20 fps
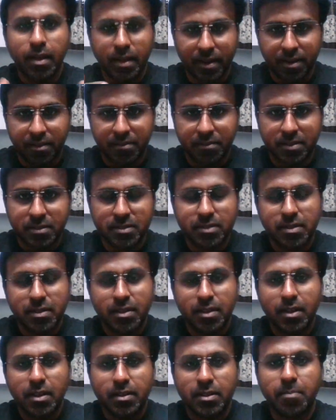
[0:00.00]
Hello friends,
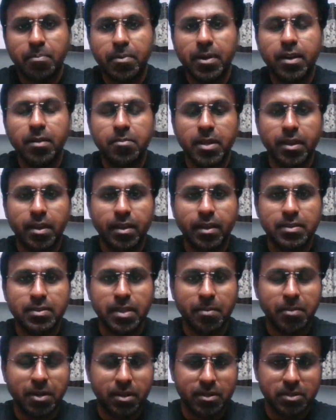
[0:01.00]
the preliminary
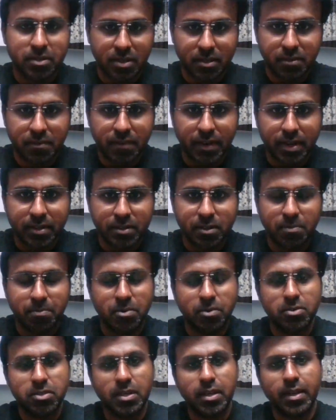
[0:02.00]
examination is fast
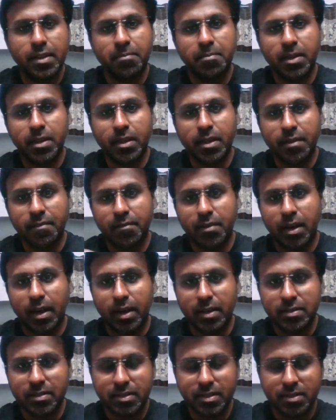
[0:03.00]
approaching and many have
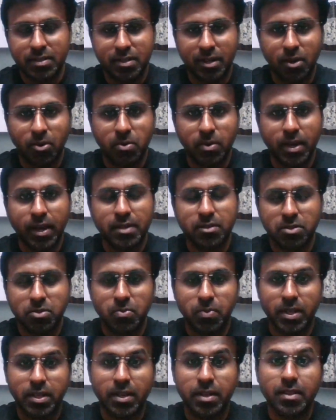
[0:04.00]
asked this doubt as to
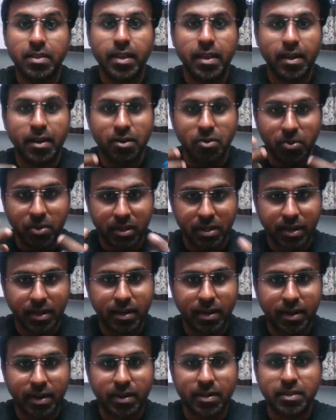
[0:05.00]
whether they are doing the
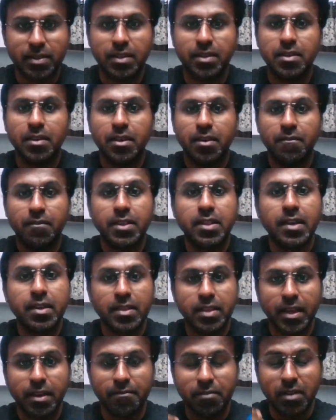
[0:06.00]
correct thing, whether
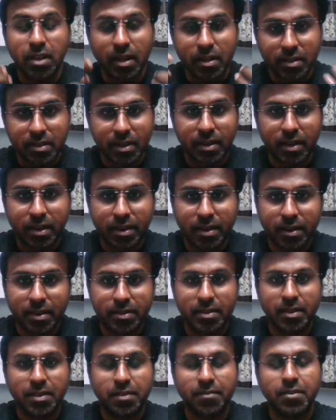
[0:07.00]
they have done the
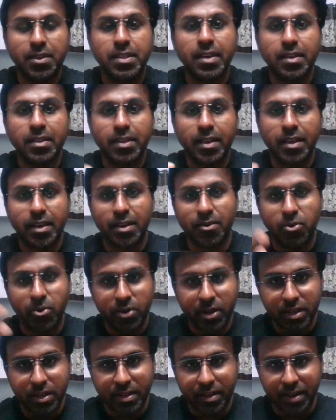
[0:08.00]
correct thing, whether they are
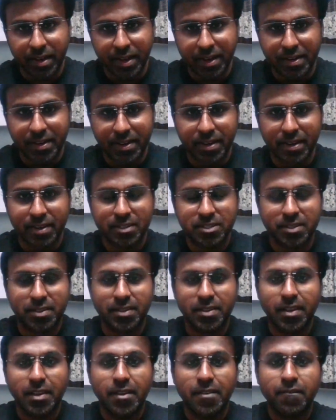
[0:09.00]
going in the right
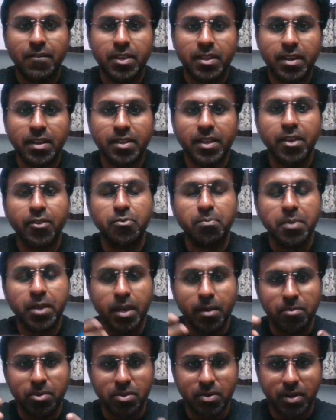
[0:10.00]
direction, whether they would be
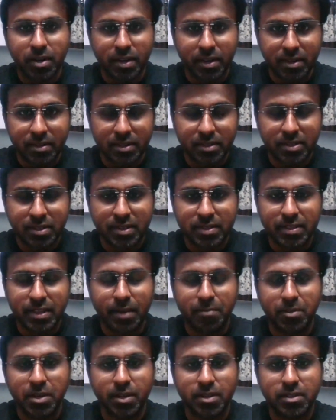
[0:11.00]
able to clear this
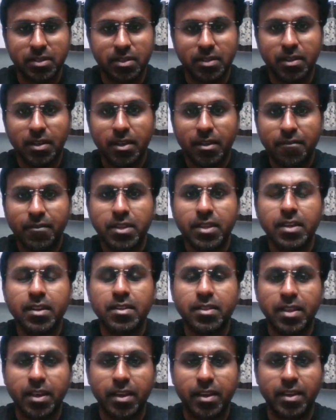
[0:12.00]
examination,
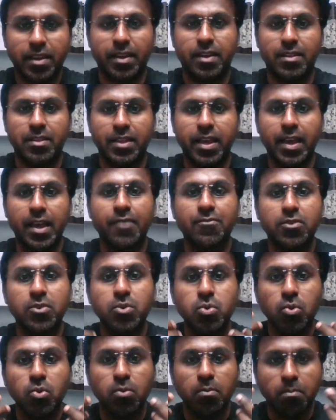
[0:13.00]
whether they have to
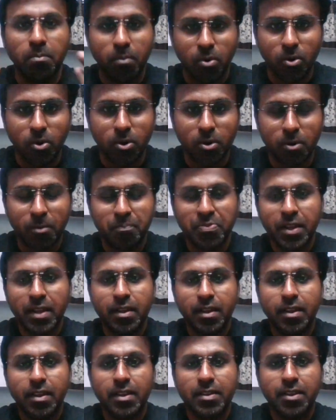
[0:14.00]
do more.
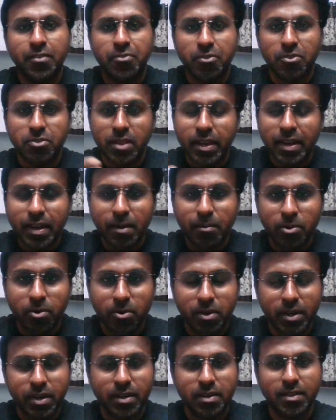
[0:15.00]
If you think
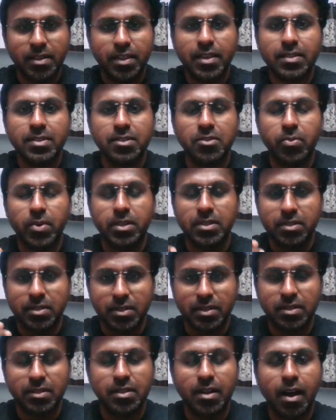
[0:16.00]
about it, these
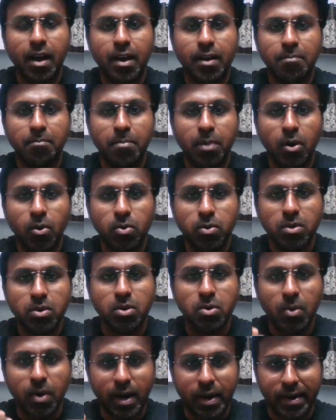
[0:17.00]
questions are bound
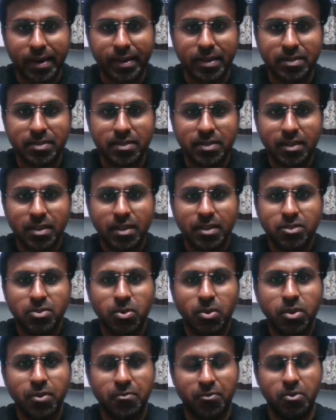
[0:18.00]
to arise.
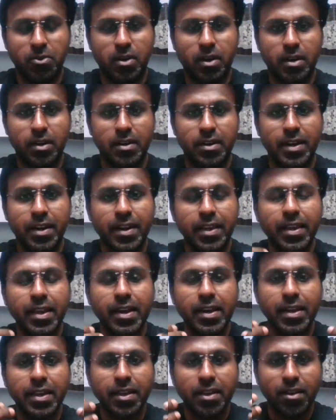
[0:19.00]
So if you are
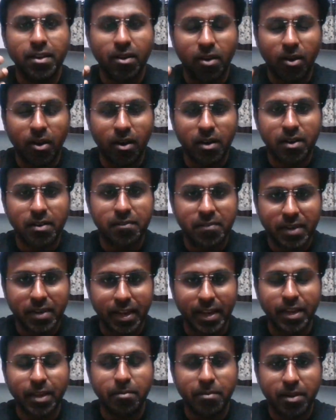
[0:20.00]
dedicating a lot of
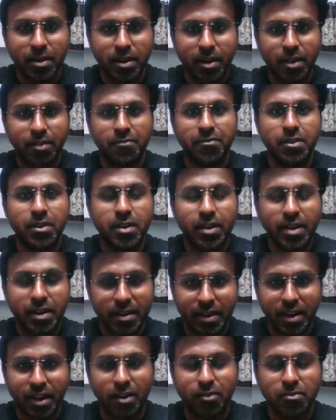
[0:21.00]
time and effort
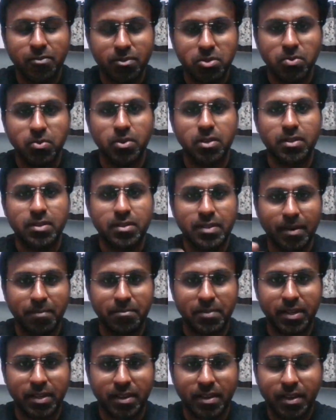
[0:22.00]
and love towards
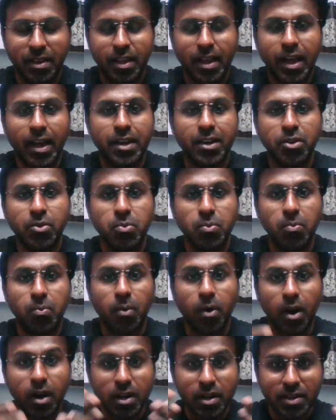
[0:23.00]
something and you
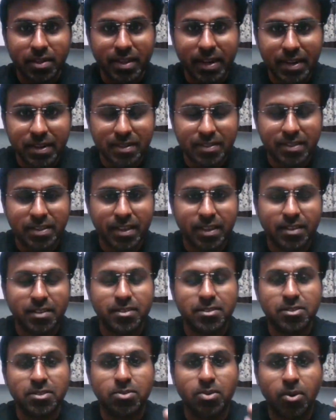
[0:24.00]
want that thing
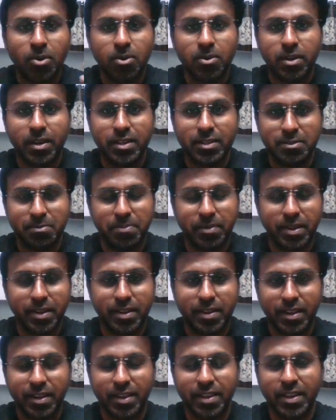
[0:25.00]
so
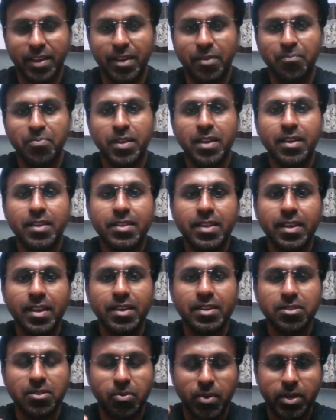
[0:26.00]
desperately,
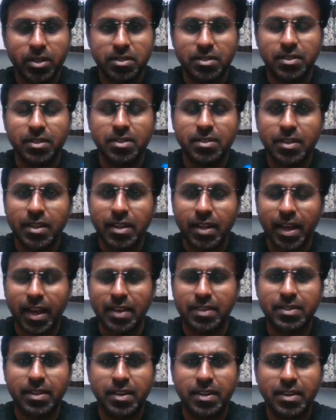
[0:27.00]
these questions and
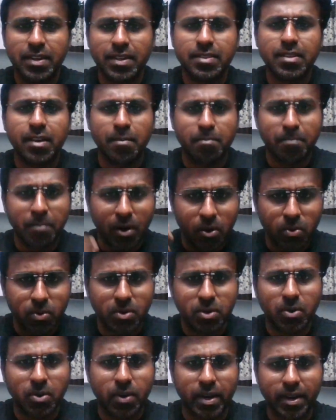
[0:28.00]
anxieties are
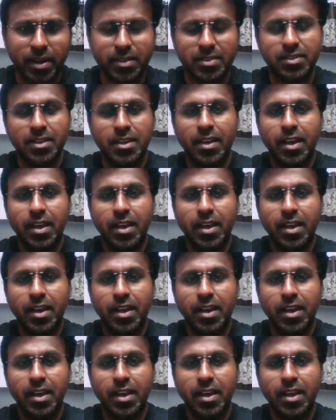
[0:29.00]
bound to arise.